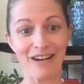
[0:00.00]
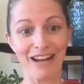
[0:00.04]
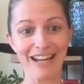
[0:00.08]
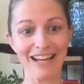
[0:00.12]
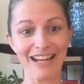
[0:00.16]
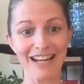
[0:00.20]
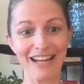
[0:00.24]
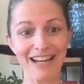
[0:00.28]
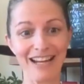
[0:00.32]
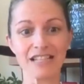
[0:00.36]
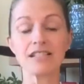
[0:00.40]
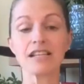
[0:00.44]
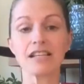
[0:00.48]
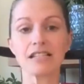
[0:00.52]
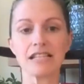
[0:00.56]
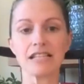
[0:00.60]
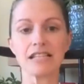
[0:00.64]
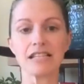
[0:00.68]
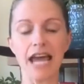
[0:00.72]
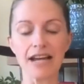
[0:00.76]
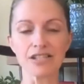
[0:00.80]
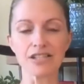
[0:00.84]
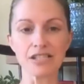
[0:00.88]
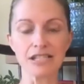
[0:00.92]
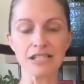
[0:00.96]
Right. And
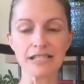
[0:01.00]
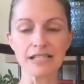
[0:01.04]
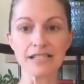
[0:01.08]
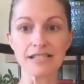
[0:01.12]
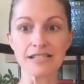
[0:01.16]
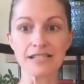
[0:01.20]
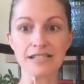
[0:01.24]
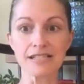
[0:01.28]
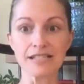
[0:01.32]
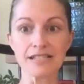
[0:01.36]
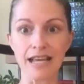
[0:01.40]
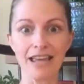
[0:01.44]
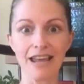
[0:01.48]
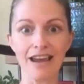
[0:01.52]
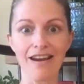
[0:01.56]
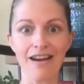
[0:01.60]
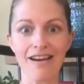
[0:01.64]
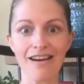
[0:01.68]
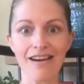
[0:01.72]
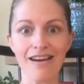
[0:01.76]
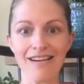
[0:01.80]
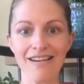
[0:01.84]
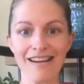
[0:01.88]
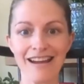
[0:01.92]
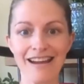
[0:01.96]
to actually sit
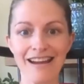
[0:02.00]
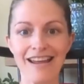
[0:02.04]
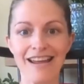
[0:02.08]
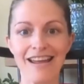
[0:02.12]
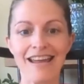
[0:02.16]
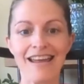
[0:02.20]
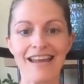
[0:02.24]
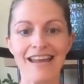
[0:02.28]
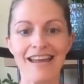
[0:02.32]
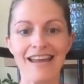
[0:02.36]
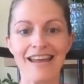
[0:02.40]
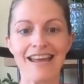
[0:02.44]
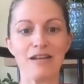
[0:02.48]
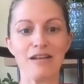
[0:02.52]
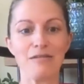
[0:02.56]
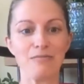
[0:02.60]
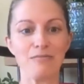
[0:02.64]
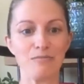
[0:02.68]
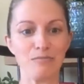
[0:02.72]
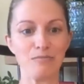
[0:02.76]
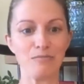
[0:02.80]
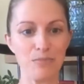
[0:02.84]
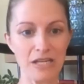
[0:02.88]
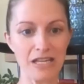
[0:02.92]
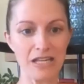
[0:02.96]
there
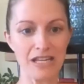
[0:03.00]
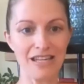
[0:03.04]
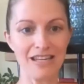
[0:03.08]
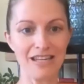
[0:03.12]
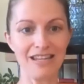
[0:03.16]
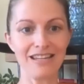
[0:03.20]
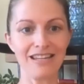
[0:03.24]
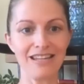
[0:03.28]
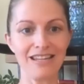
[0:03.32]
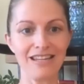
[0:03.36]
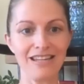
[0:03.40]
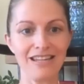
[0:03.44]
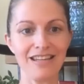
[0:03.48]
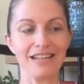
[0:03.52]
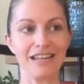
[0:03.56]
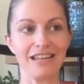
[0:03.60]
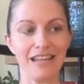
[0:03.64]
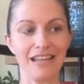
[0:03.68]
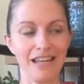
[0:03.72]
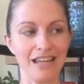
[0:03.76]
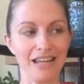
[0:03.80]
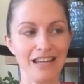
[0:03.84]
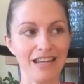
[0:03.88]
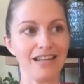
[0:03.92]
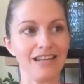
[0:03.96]
and be
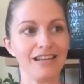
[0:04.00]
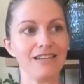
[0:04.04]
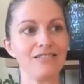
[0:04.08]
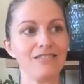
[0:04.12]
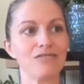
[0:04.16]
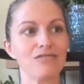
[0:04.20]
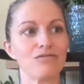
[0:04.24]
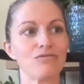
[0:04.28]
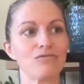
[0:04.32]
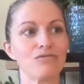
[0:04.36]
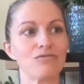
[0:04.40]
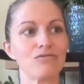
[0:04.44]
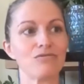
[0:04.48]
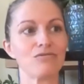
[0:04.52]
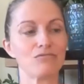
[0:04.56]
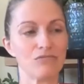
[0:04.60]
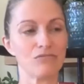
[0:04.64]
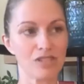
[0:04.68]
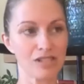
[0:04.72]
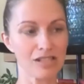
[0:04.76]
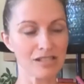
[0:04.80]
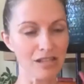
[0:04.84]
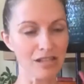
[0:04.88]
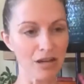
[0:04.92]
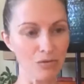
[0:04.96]
in
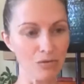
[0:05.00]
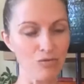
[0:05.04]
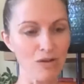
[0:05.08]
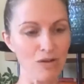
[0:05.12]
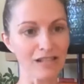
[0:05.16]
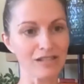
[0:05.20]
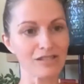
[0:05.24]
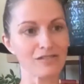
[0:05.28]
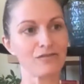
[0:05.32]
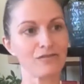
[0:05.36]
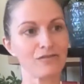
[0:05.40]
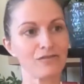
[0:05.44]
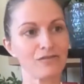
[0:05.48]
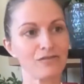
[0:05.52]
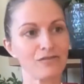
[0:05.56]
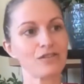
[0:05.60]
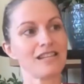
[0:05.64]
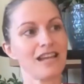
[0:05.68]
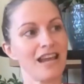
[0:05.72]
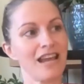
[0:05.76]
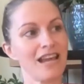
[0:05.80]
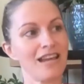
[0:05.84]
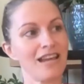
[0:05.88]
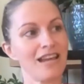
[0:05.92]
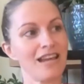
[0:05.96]
just a restful
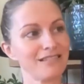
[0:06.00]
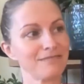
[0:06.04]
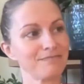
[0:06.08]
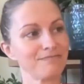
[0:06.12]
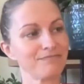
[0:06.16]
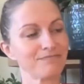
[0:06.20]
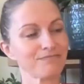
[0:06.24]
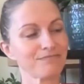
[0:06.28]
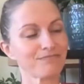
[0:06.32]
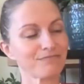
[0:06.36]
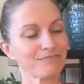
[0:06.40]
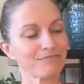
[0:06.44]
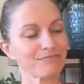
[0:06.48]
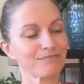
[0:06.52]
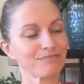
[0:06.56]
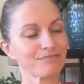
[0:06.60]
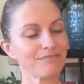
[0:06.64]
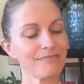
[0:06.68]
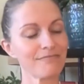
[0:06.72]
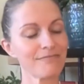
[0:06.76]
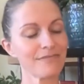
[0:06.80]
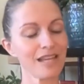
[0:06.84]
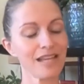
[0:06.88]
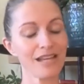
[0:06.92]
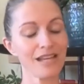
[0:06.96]
state,
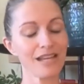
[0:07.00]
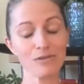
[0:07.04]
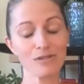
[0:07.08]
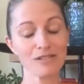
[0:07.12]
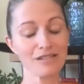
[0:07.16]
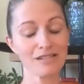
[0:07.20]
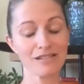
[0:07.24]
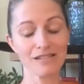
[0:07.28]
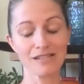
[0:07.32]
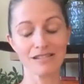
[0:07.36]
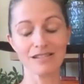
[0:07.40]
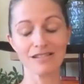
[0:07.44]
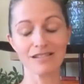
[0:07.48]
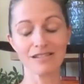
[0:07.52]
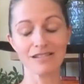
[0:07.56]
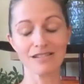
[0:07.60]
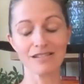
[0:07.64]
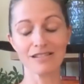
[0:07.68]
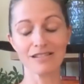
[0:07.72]
it was,